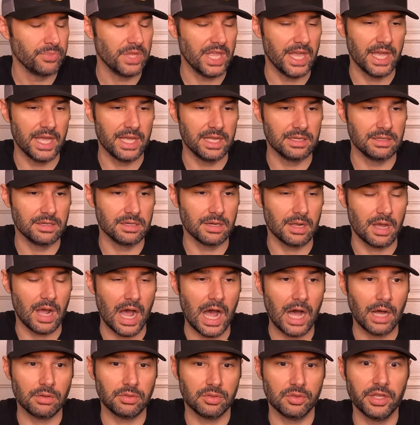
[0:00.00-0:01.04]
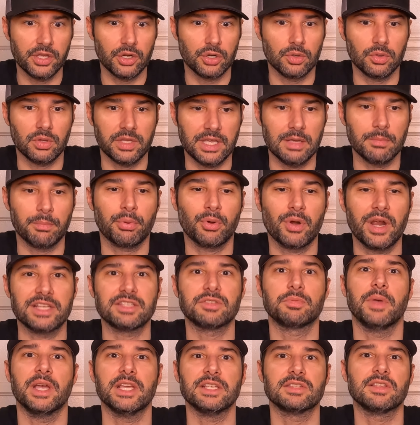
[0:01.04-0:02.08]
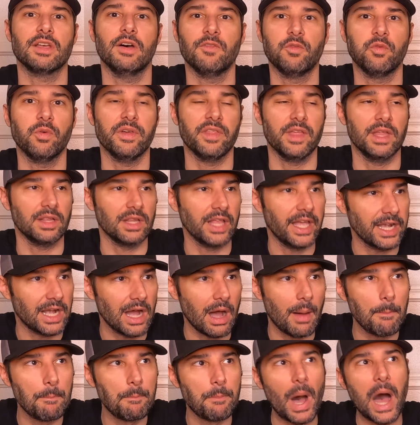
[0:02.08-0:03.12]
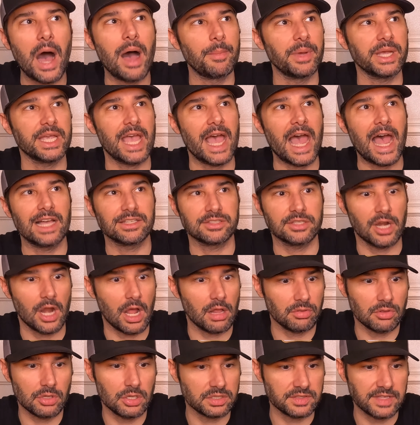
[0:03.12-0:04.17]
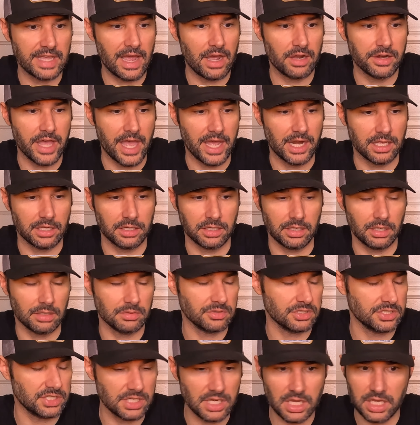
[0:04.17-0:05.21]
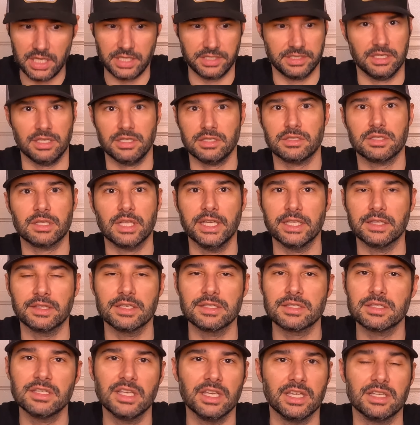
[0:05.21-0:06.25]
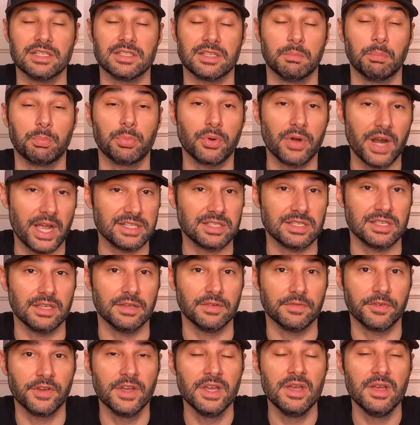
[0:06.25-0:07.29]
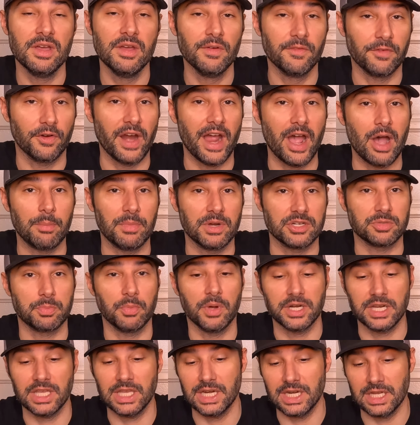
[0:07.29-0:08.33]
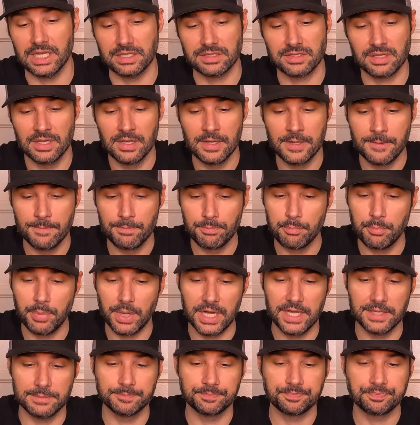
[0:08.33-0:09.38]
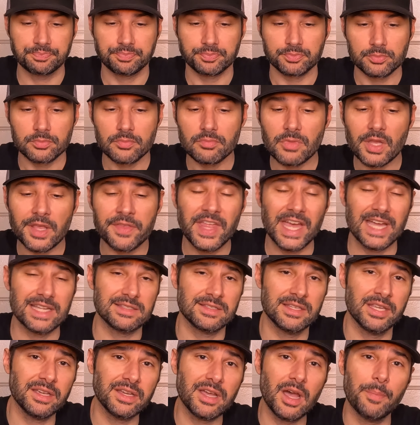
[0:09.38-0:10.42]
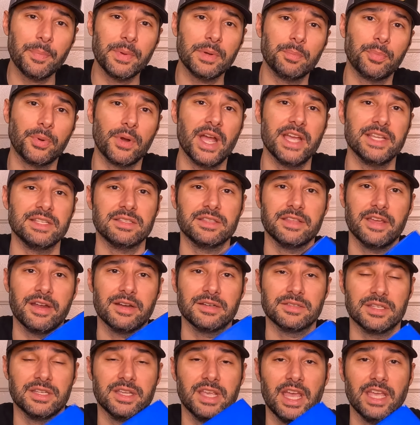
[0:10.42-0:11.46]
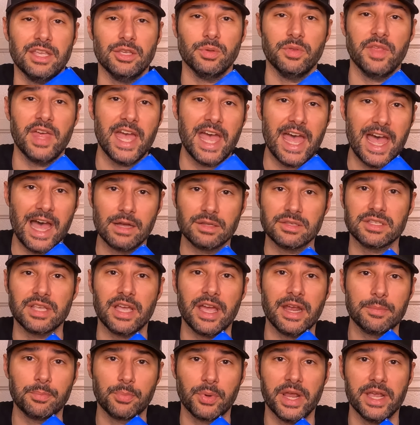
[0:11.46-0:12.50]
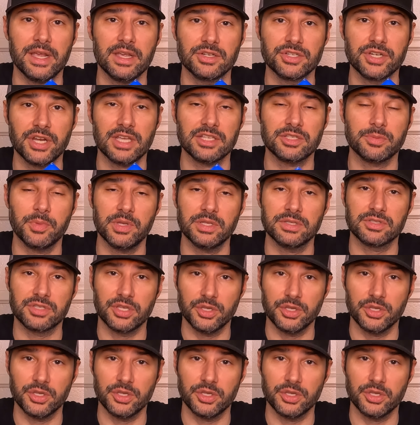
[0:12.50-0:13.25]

and I'll literally impress myself with it. Like, I'll bomb a cast, and I'll look down at it and go, Jesus, like, this thing is impressive for how much money it is. But that tick up in price there to get you that outside brake adjustment,